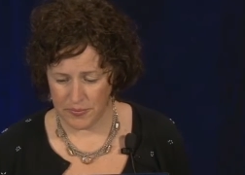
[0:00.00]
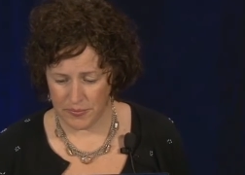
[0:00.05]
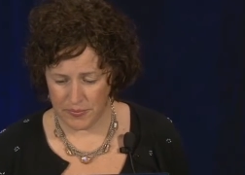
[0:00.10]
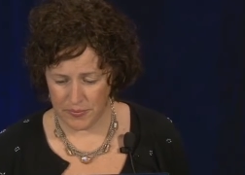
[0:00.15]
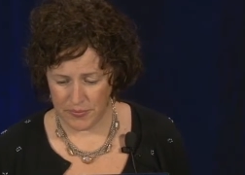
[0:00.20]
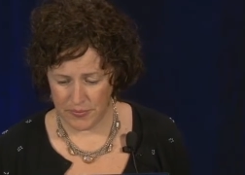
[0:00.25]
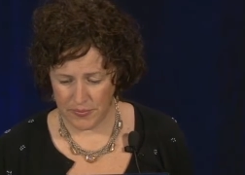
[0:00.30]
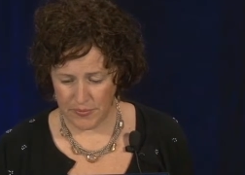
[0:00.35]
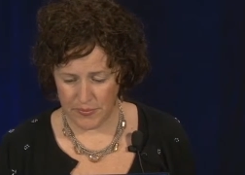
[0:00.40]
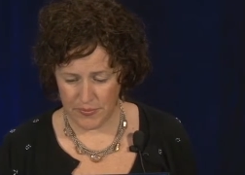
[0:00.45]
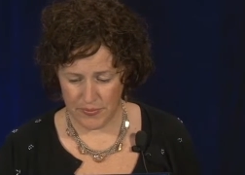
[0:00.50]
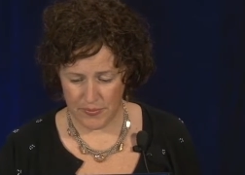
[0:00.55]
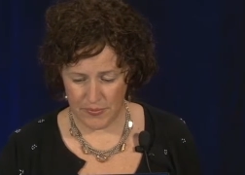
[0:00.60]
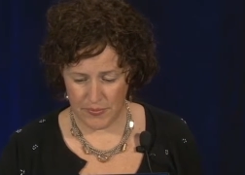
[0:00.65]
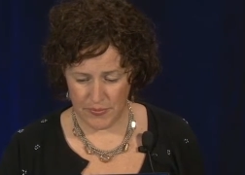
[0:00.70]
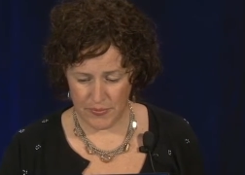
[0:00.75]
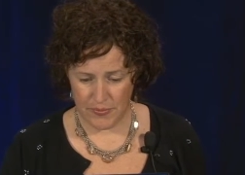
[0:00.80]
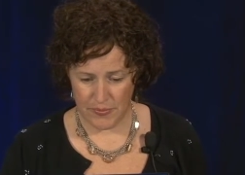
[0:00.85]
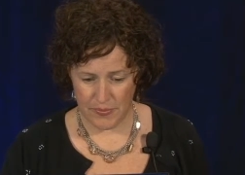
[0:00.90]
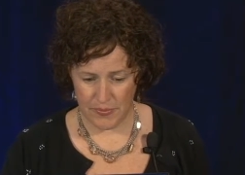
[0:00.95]

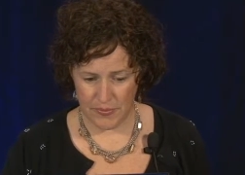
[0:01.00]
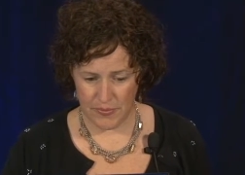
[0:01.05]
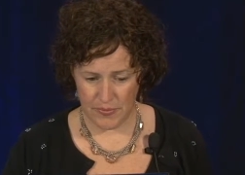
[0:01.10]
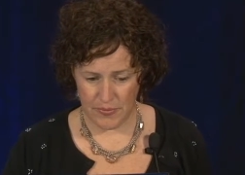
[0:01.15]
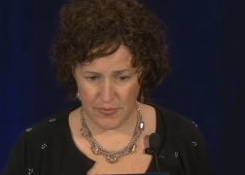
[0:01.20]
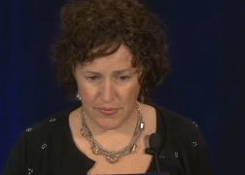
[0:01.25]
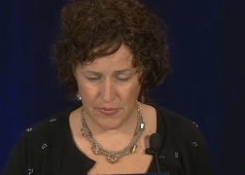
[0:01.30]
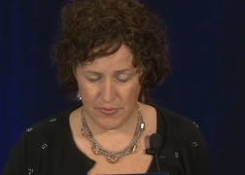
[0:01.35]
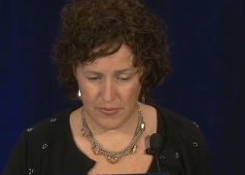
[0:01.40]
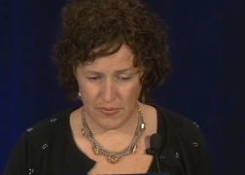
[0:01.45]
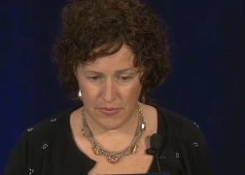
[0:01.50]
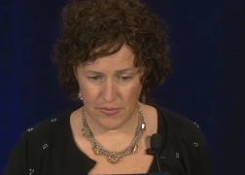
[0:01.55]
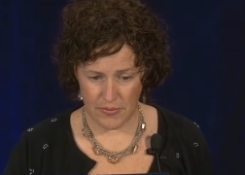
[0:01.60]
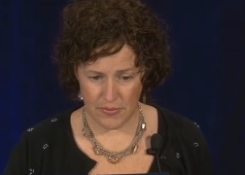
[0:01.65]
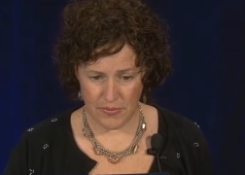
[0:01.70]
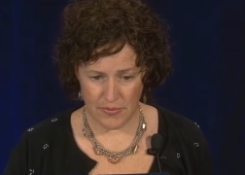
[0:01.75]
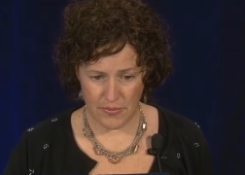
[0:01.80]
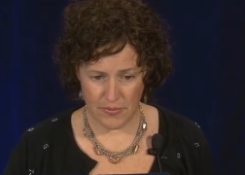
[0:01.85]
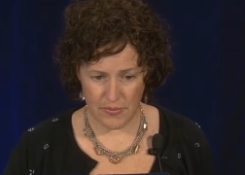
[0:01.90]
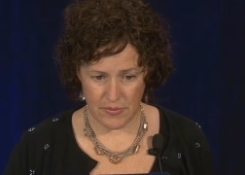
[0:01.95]

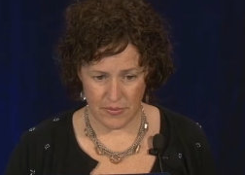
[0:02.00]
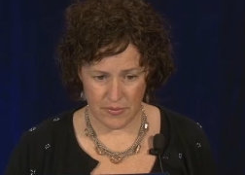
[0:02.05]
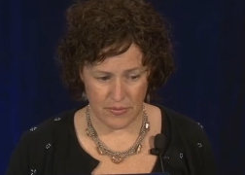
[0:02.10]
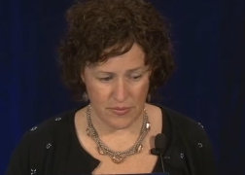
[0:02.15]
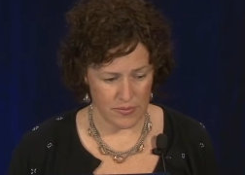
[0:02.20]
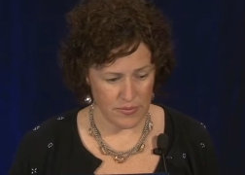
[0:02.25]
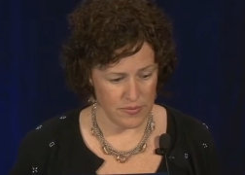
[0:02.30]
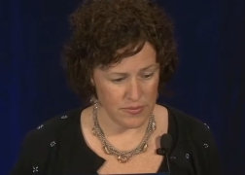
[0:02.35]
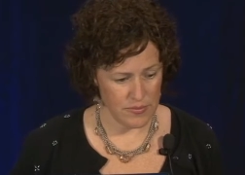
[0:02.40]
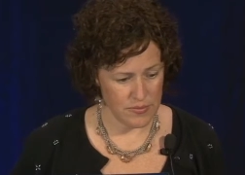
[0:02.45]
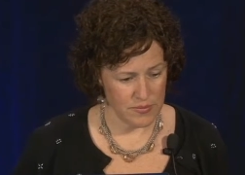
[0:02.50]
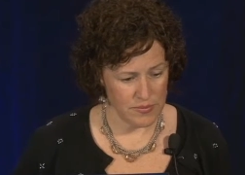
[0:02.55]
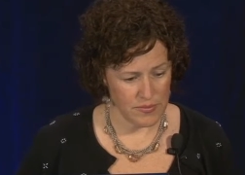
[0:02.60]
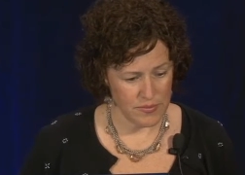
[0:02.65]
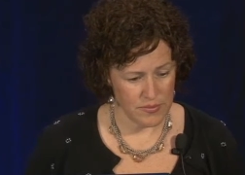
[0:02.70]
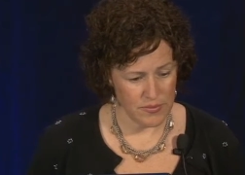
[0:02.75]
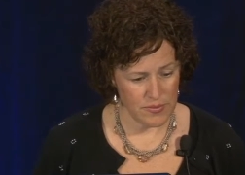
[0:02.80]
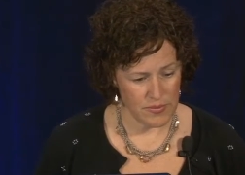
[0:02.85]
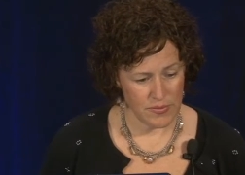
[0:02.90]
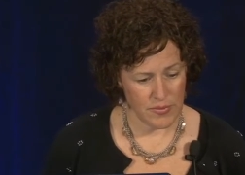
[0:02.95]

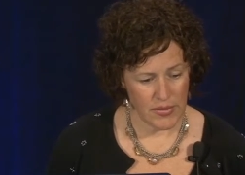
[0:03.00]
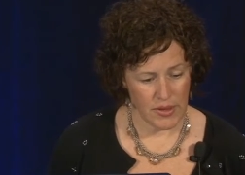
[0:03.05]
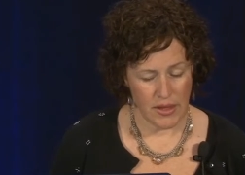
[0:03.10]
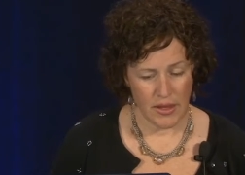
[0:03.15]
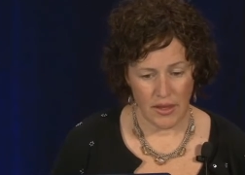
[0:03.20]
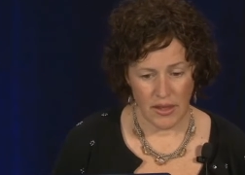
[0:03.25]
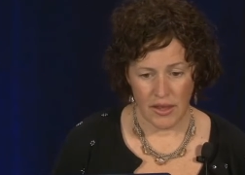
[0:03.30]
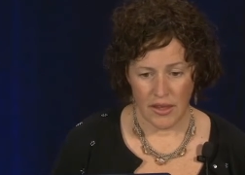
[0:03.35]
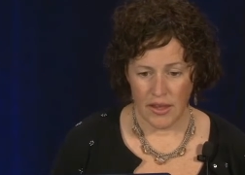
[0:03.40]
No one is speaking in this clip.